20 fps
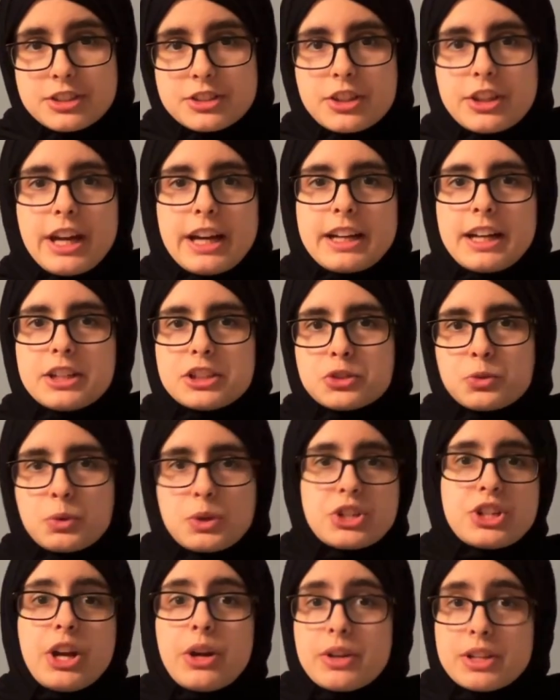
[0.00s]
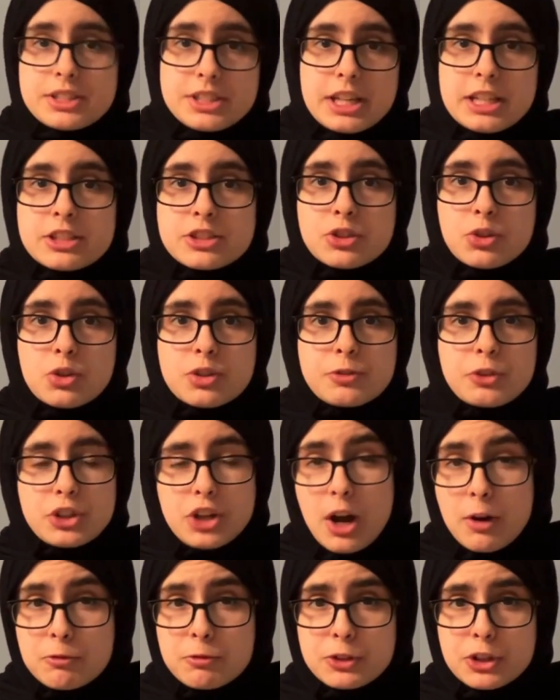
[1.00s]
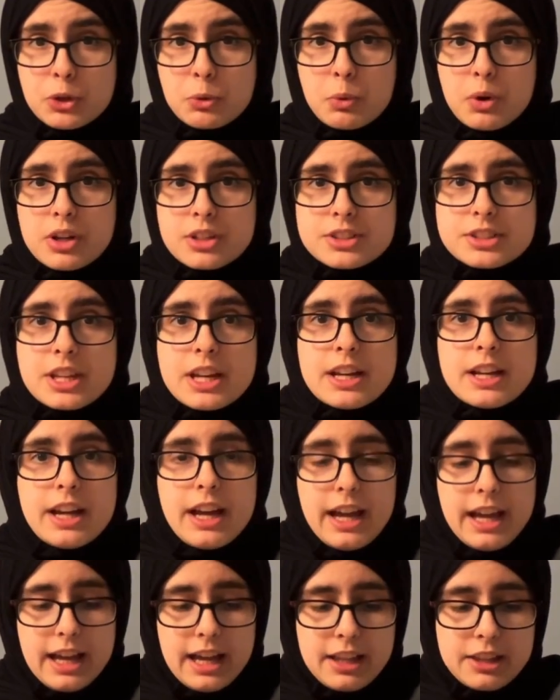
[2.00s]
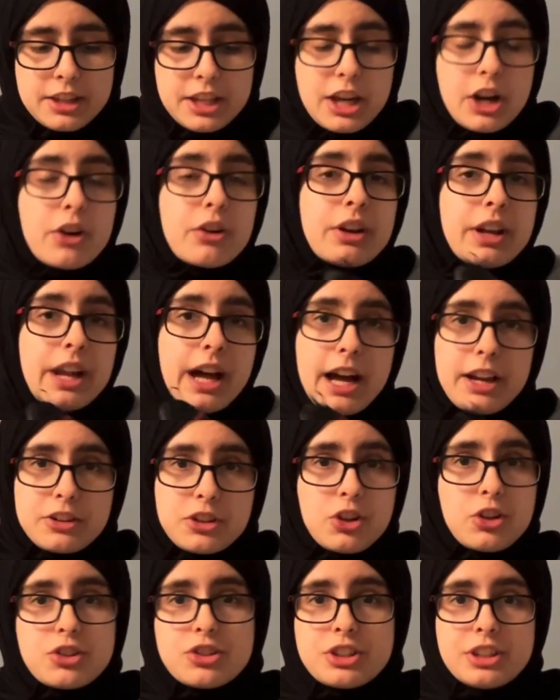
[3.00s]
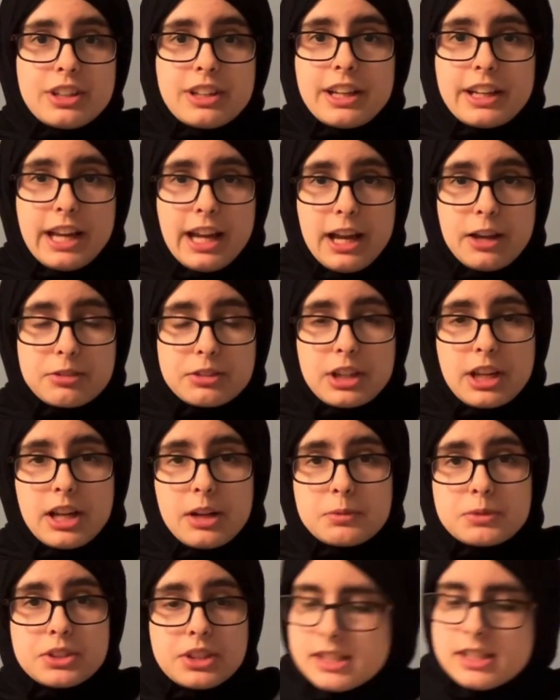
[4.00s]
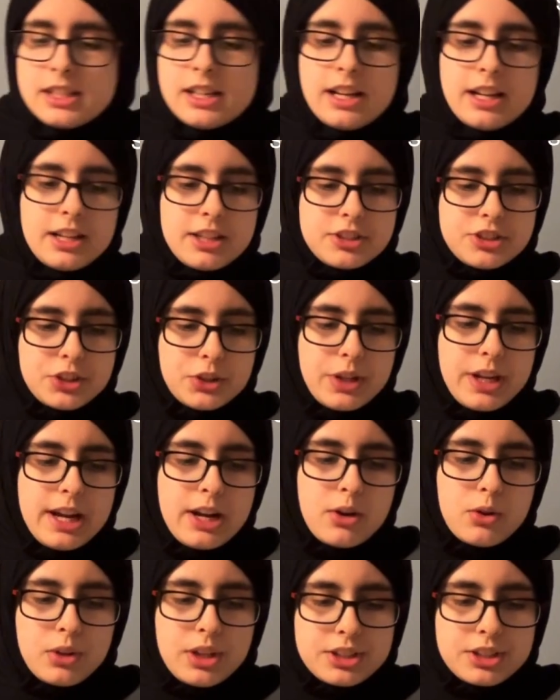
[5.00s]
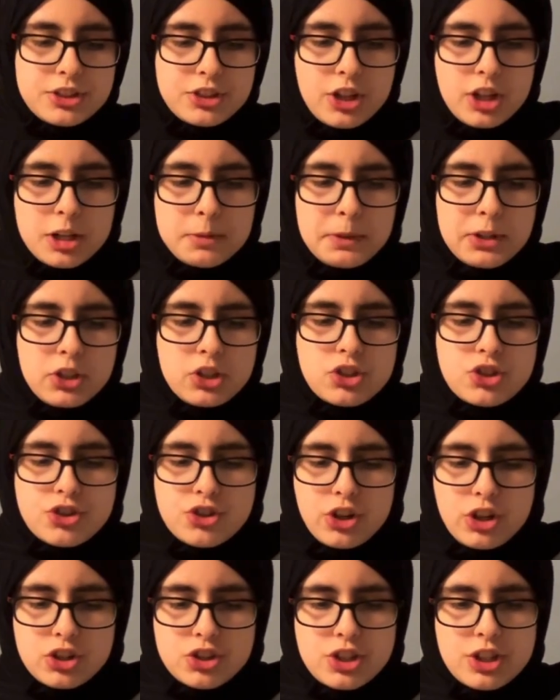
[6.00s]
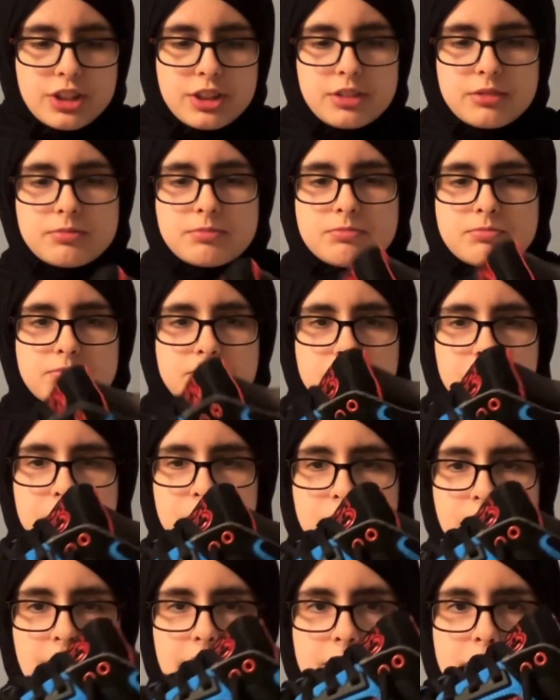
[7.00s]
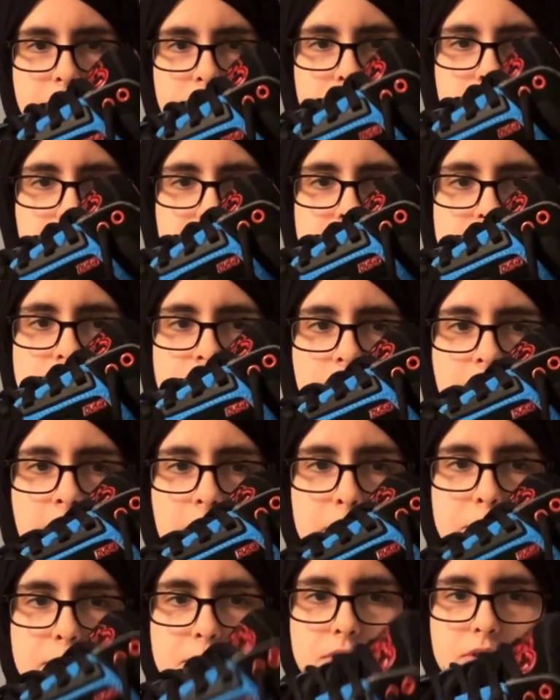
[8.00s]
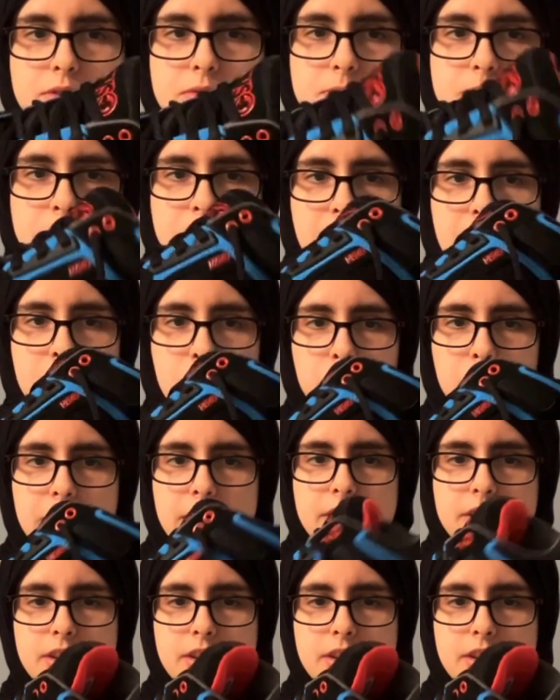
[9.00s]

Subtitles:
So that guy switched out his insoles for comfier ones, and they are not cushy like half cabs. So now let's talk about construction. They're kind of mid-tops, by the way.